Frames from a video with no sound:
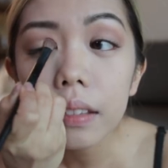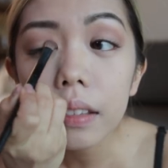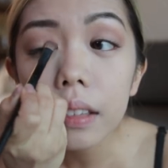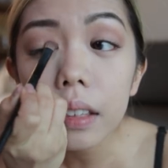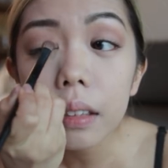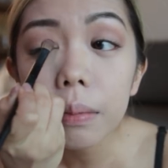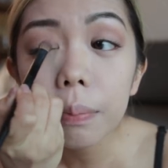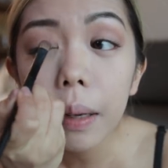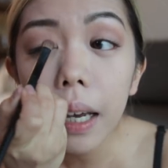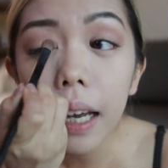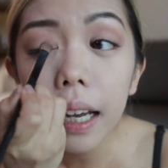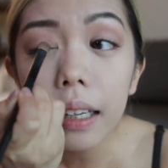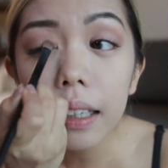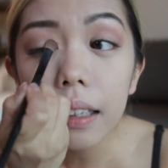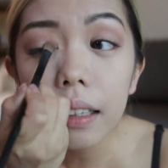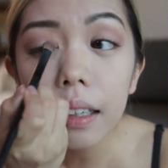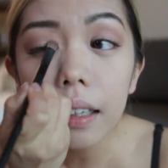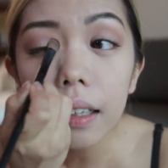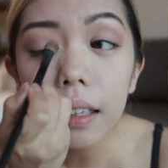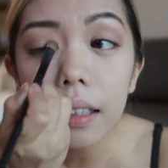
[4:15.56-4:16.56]
Just pat
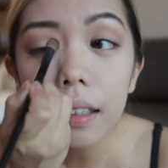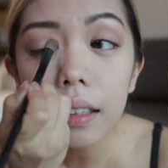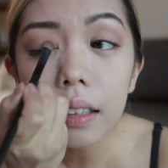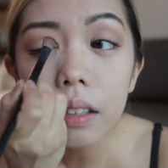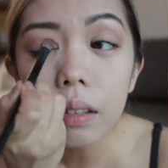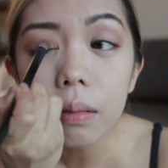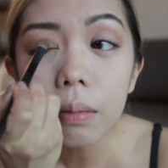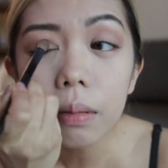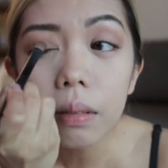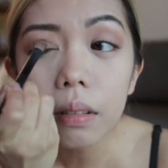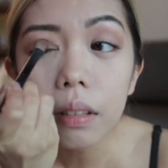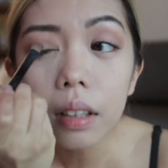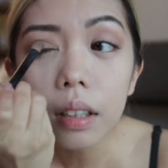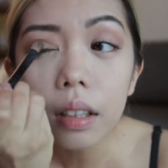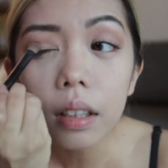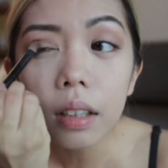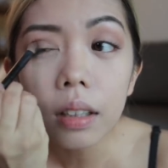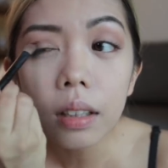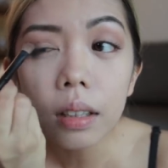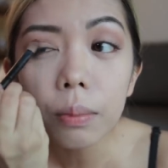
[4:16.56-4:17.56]
it in. It's a
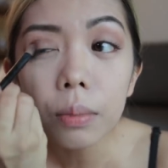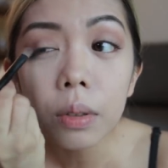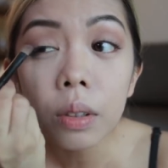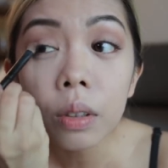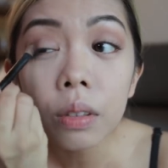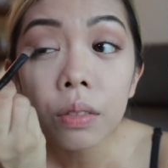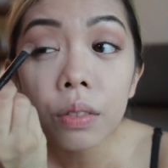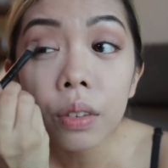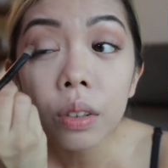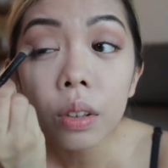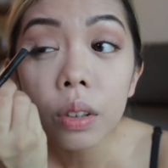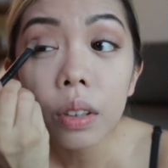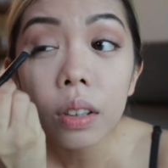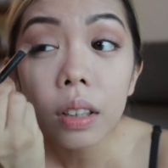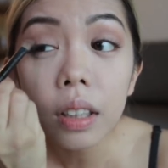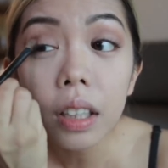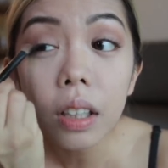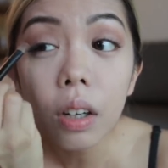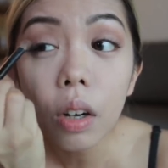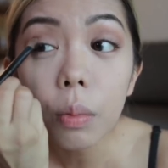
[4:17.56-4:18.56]
really
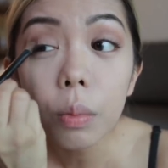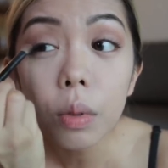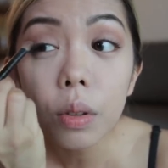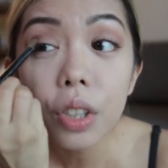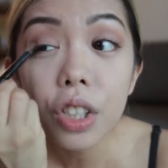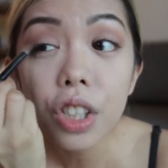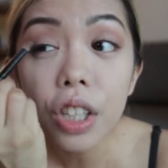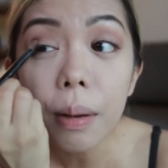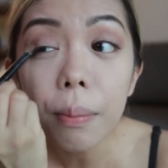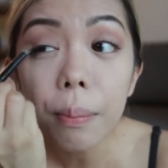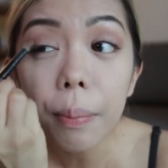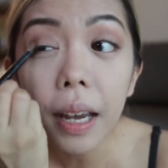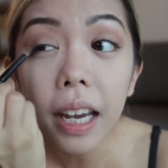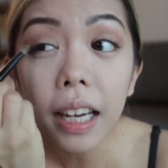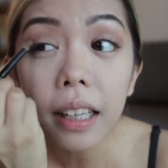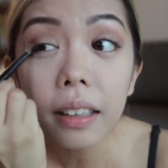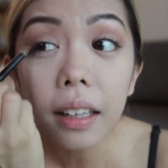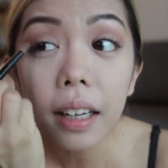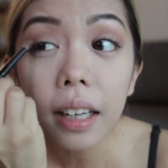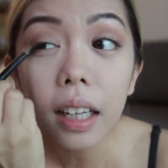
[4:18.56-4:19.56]
beautiful, almost
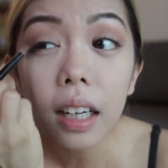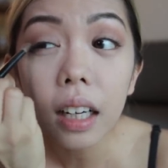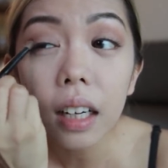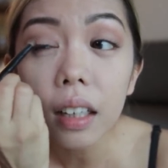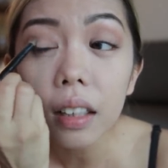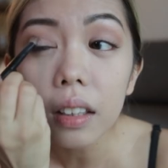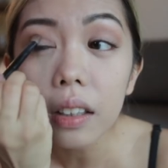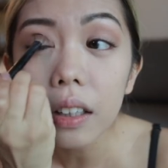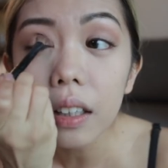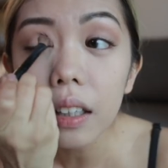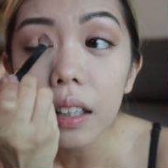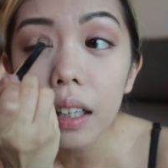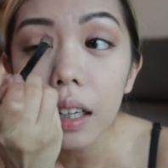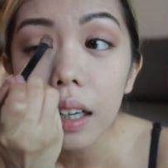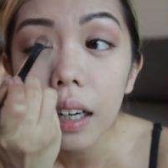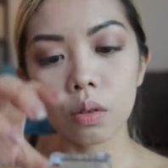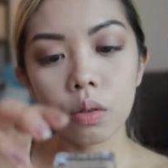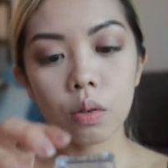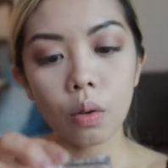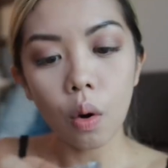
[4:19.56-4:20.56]
champagne-like color.
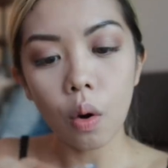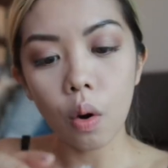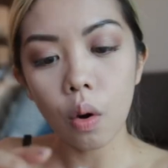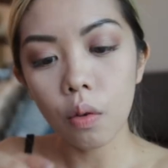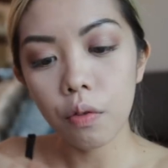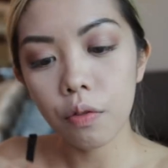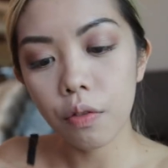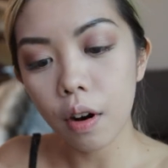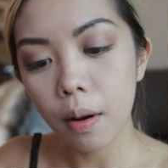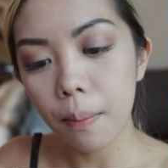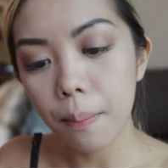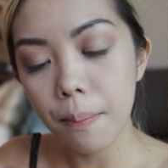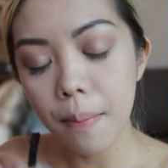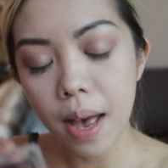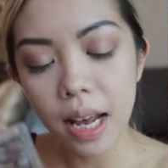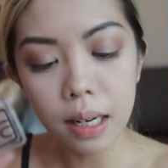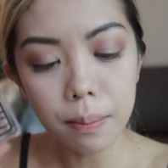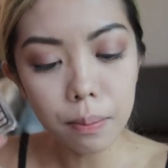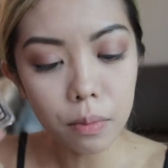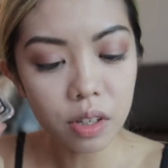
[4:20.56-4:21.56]
So from
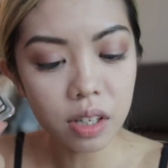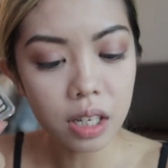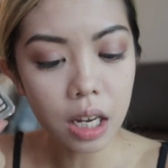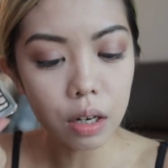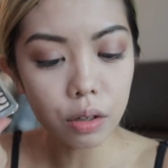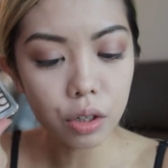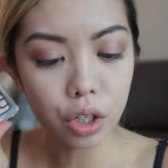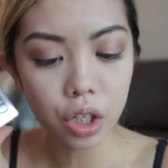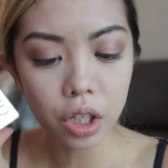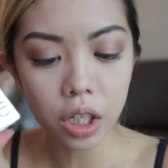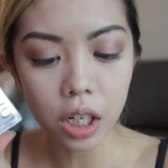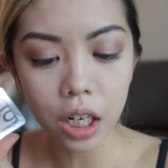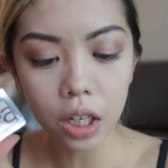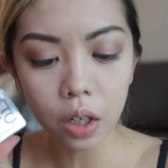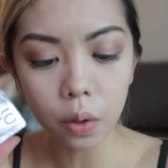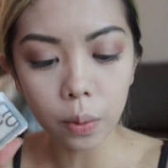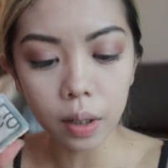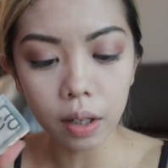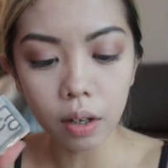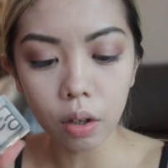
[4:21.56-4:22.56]
Mademoiselle
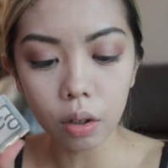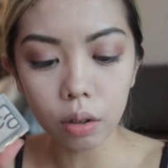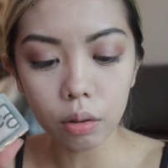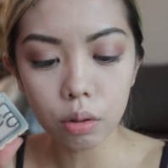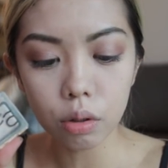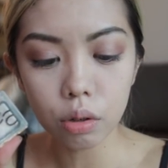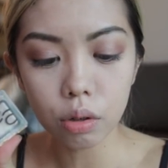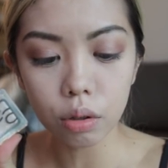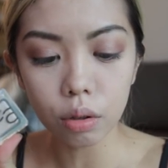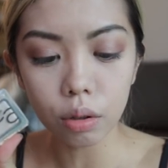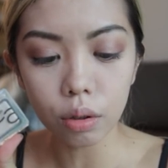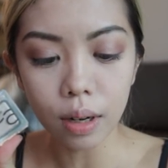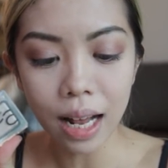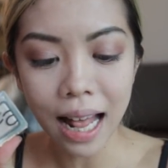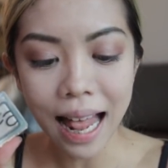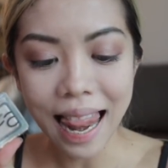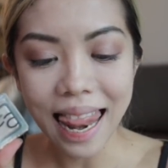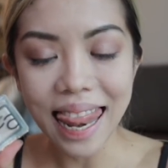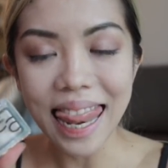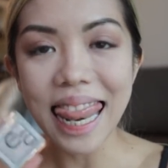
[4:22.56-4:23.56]
Chic, we go to
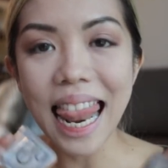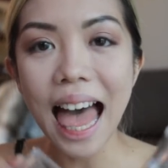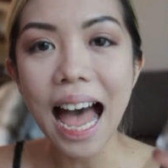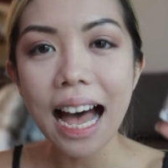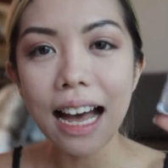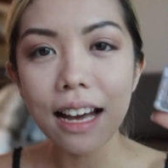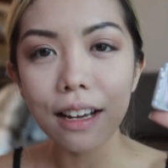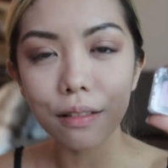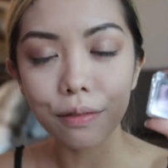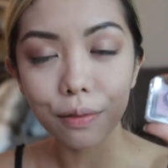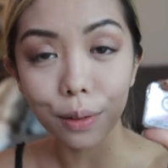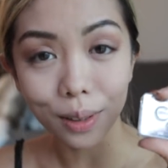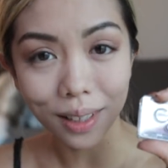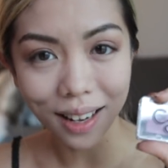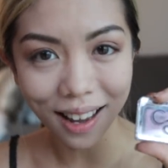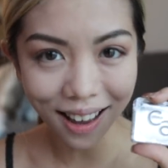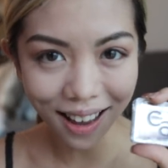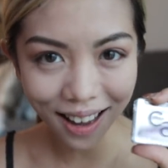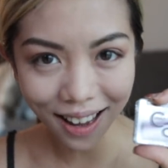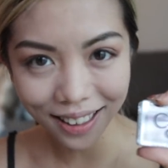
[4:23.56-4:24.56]
Life on
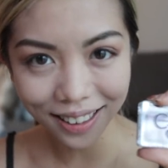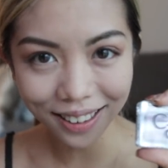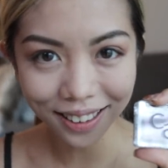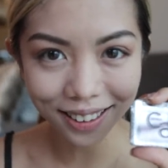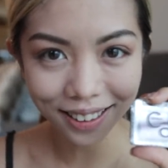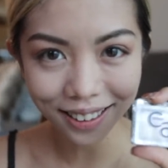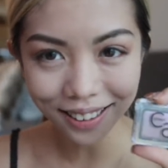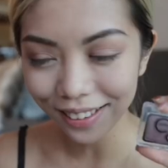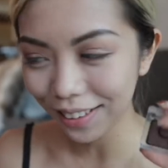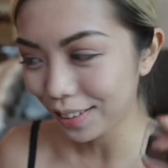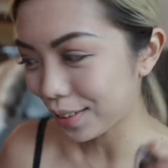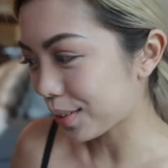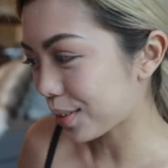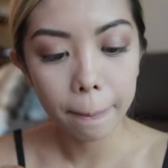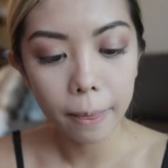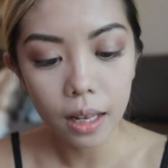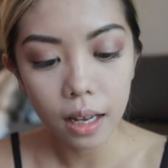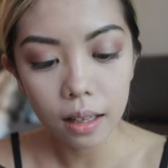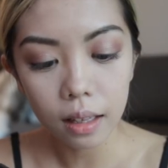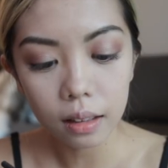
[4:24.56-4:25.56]
High
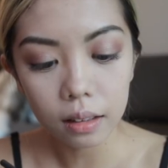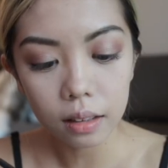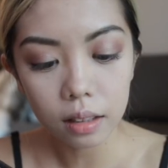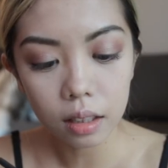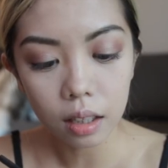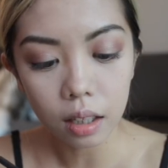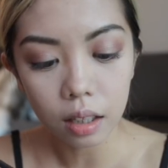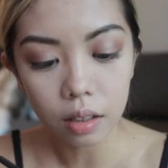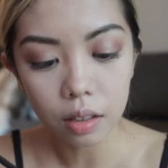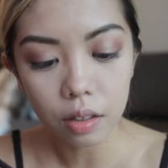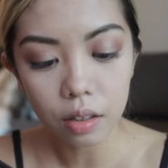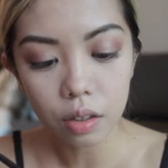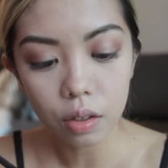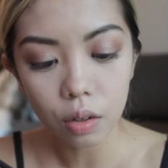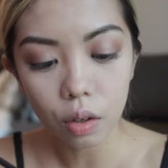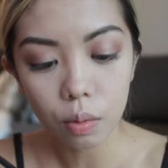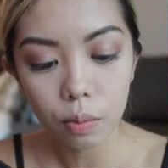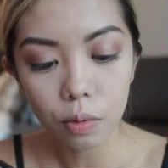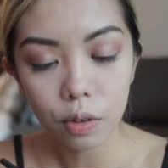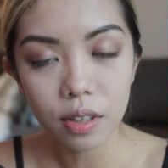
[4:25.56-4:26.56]
Heels. I like this color. It's
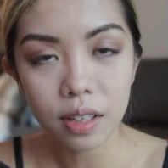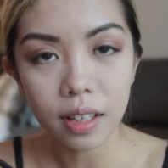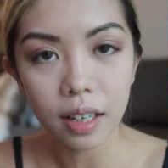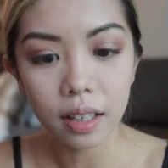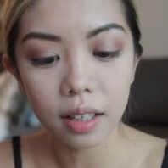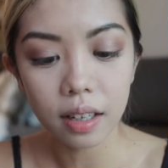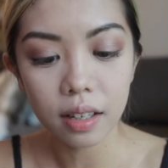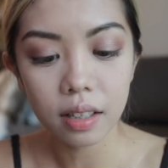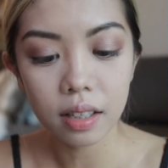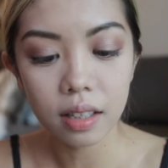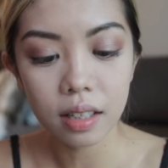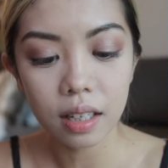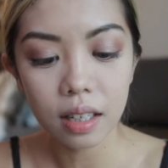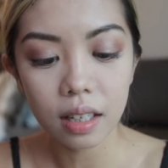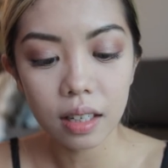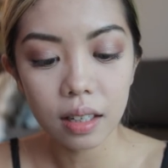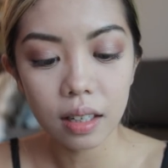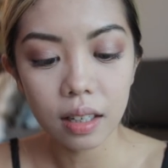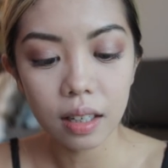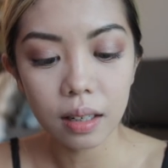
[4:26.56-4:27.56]
almost like this.
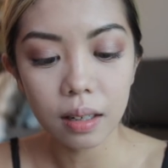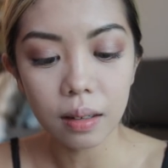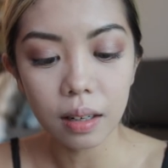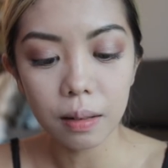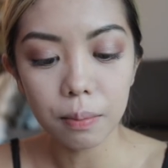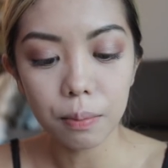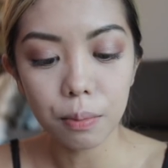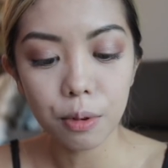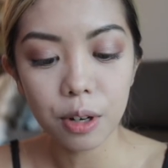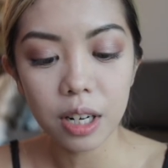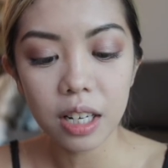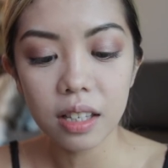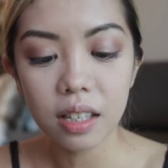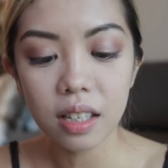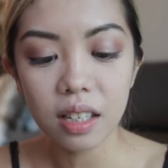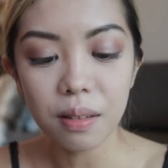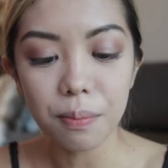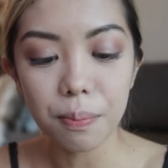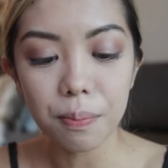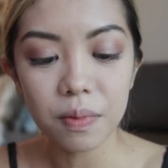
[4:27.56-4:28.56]
It brings
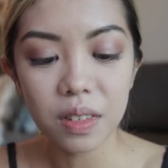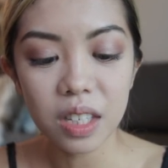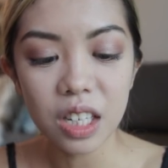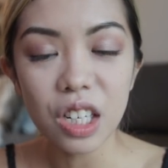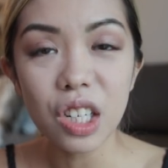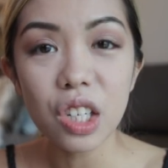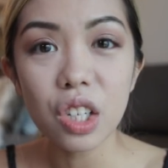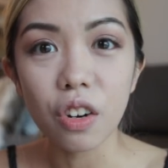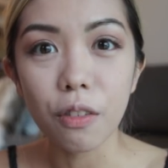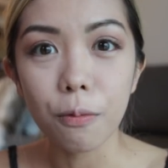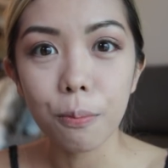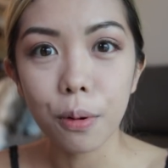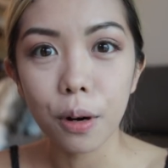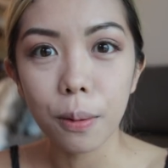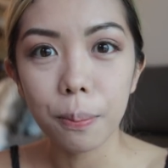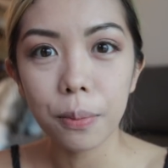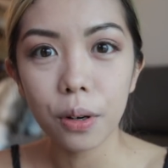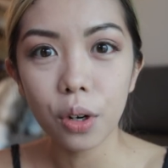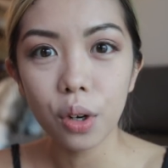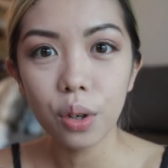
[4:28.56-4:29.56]
in a tinge of
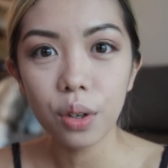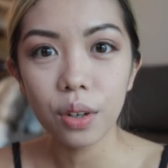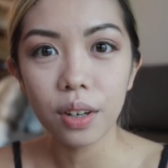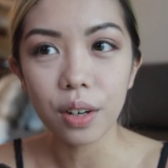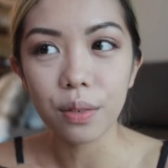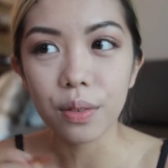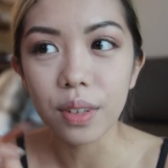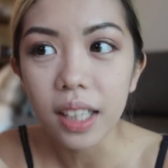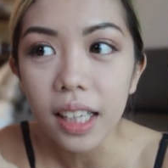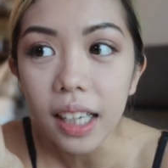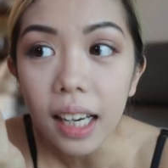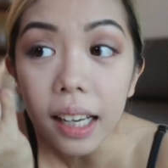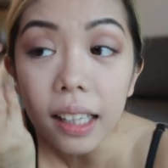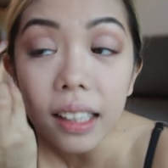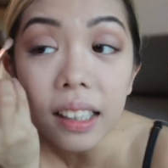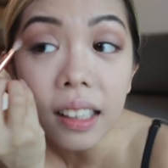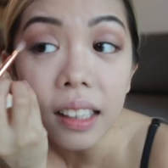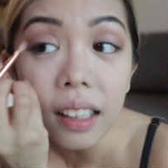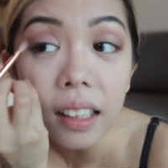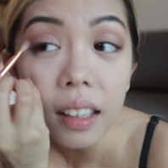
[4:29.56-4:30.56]
purple. I really
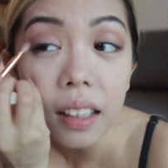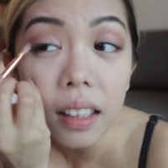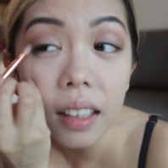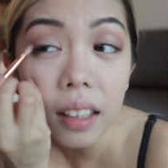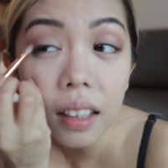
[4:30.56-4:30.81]
like it.